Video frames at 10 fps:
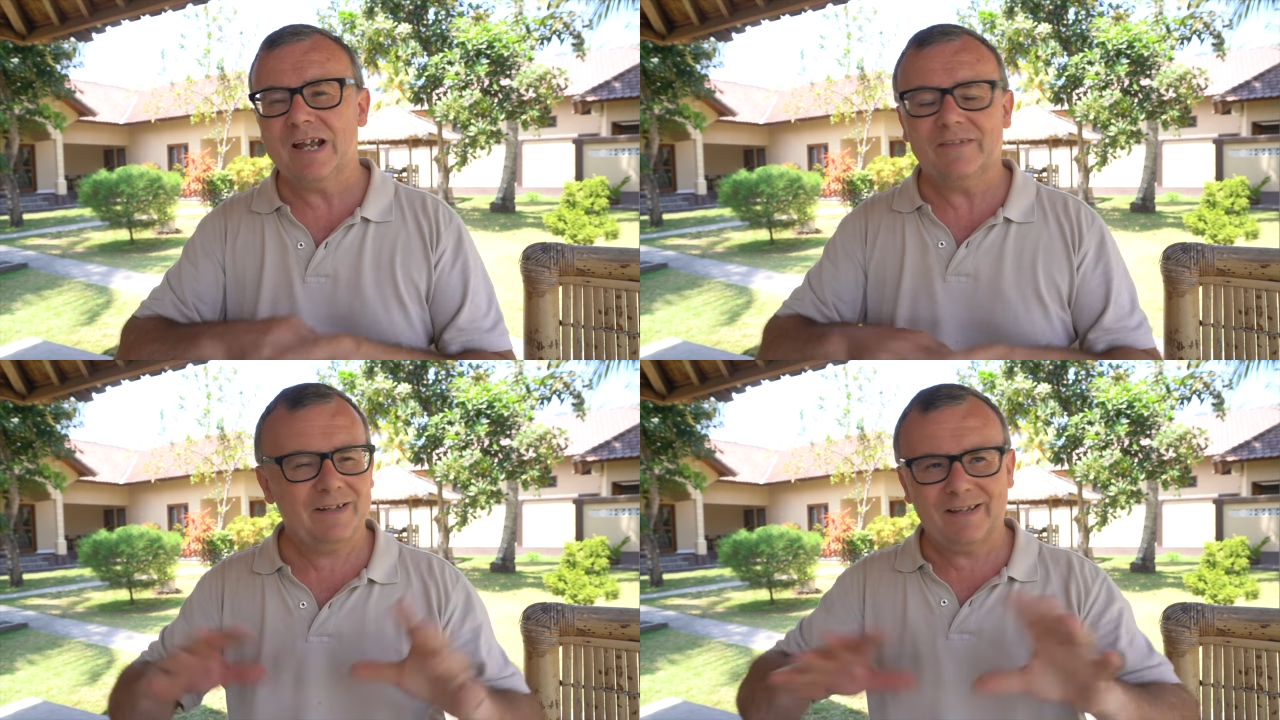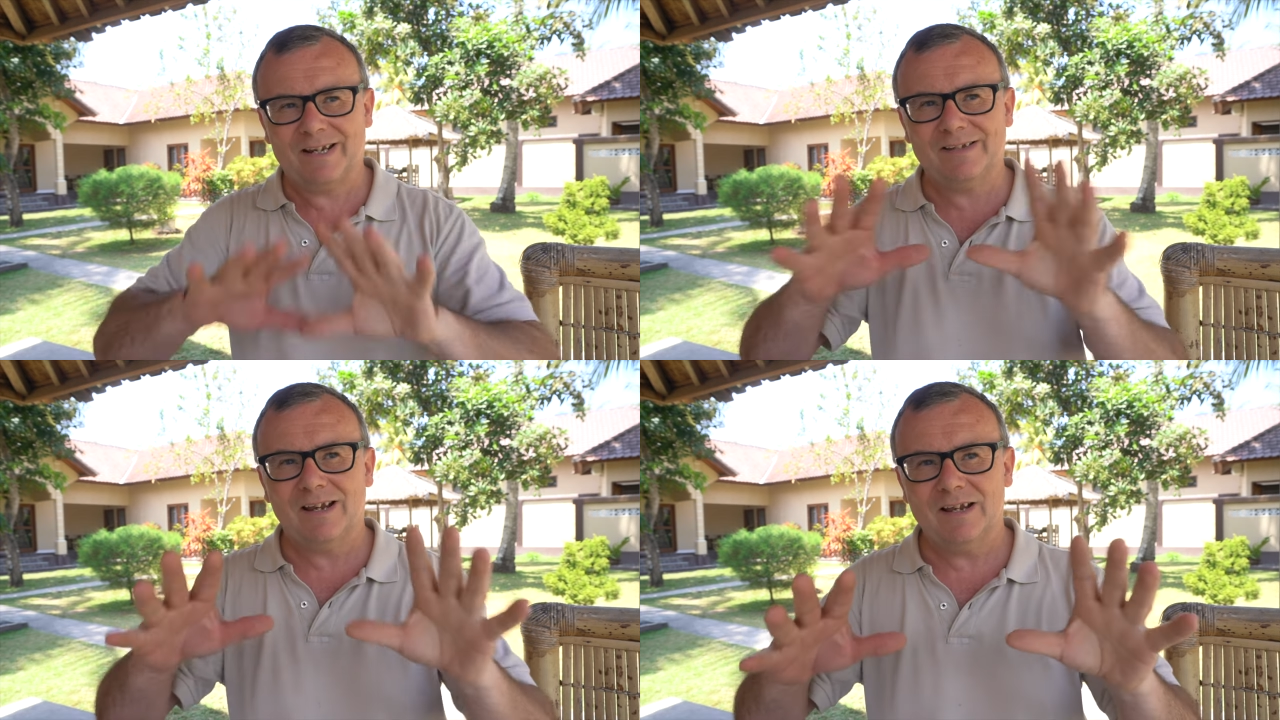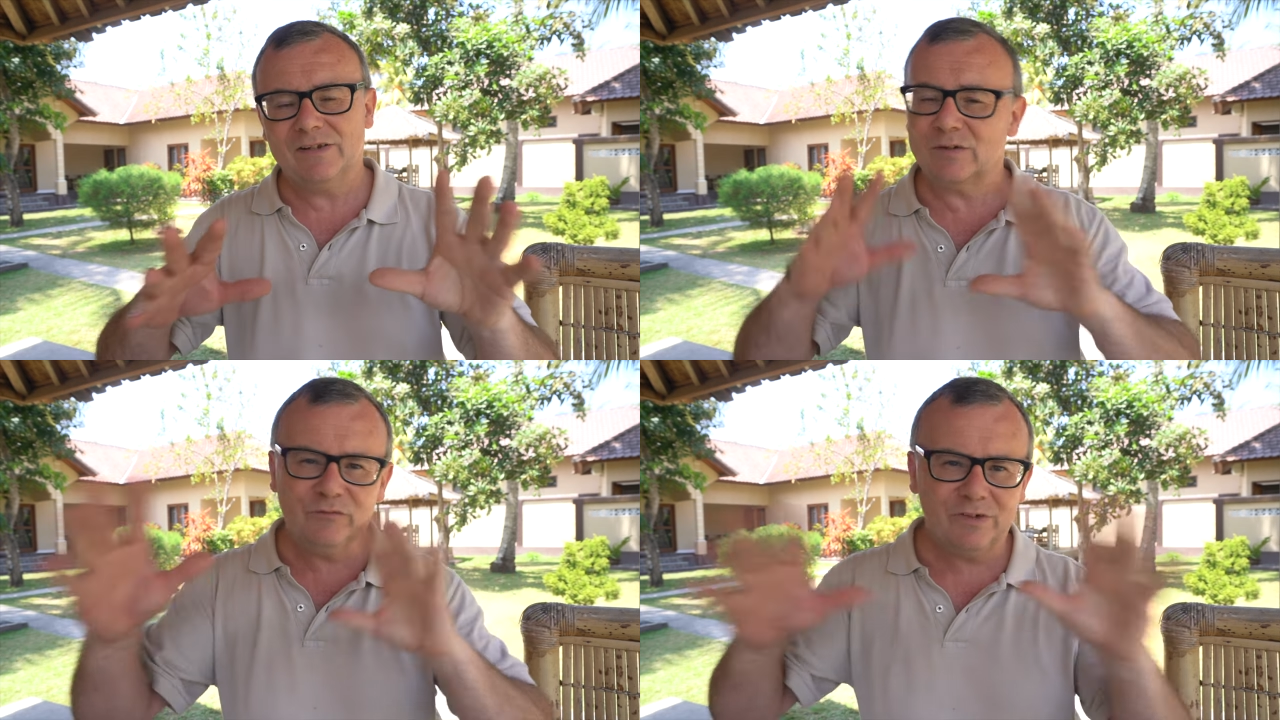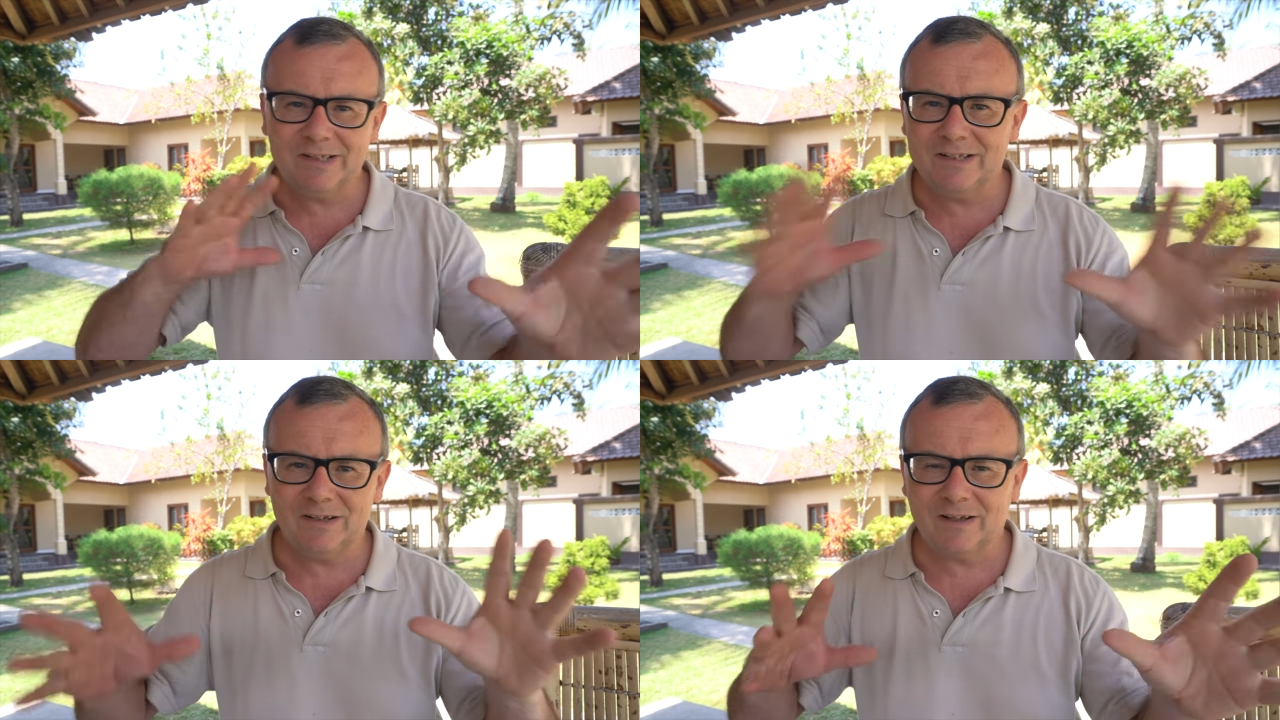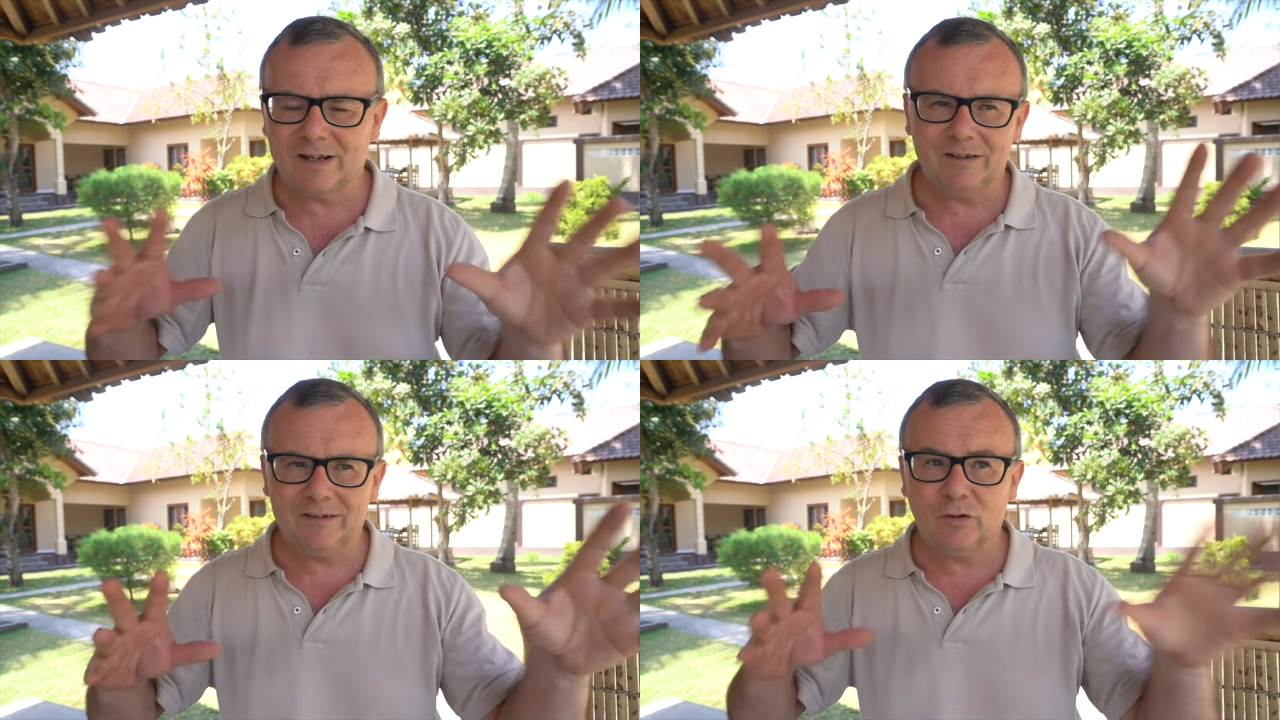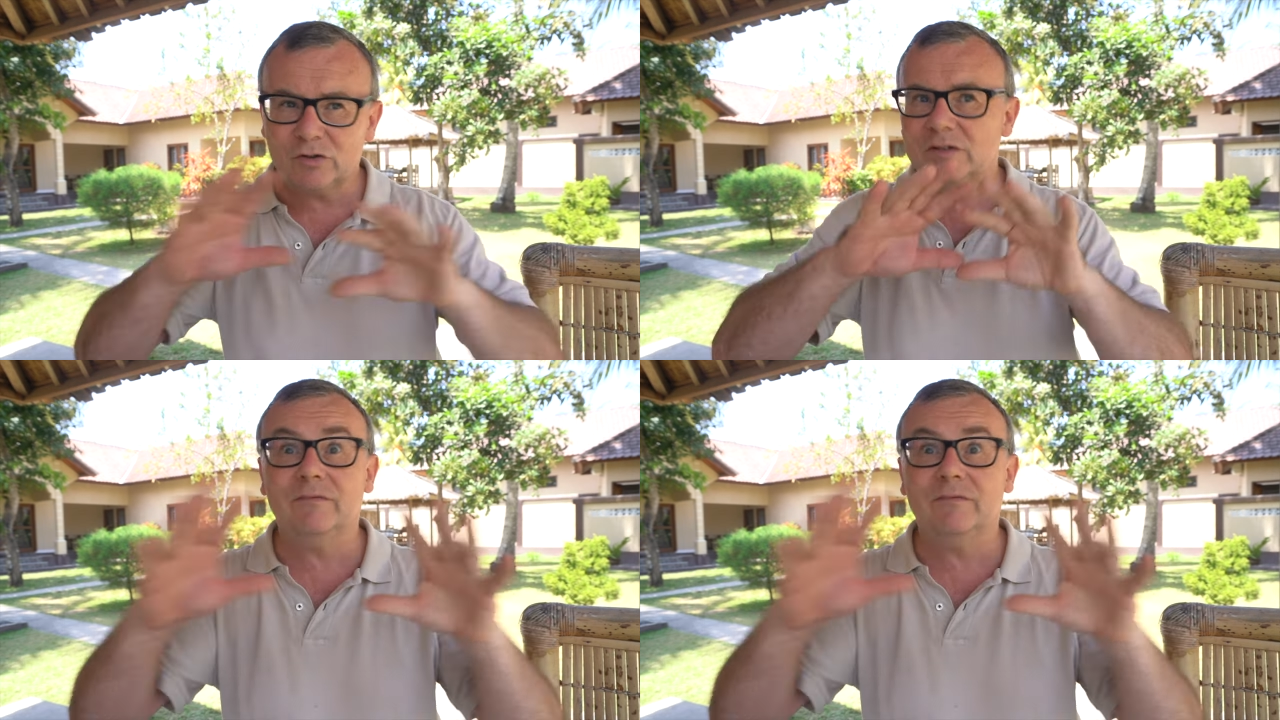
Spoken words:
There's some really lots